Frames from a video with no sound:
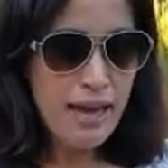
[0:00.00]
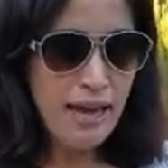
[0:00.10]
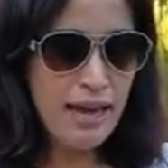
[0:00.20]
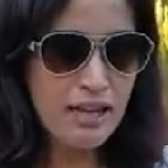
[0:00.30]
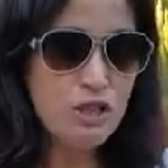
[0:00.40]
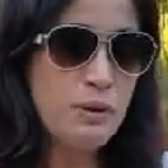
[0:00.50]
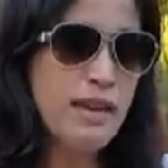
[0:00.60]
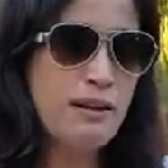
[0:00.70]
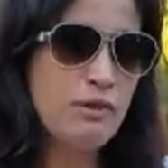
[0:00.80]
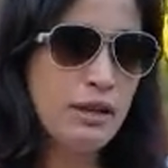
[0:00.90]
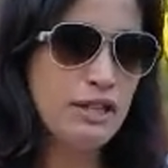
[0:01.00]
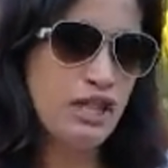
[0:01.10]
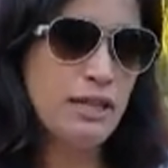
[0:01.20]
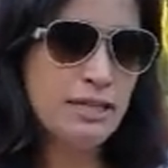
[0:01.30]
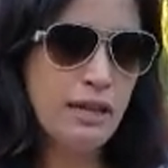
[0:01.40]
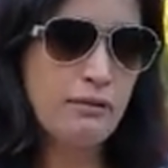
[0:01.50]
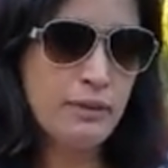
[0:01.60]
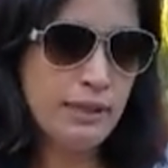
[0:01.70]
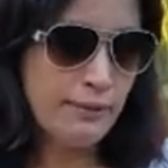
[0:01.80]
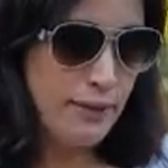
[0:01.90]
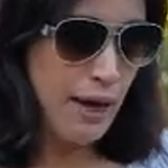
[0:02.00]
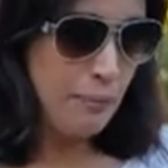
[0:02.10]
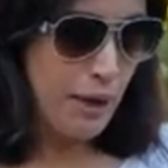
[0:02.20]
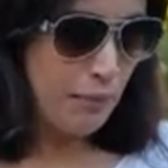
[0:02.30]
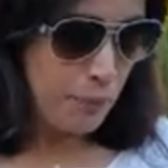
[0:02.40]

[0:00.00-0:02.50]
And so it never got the chance to get really floppy.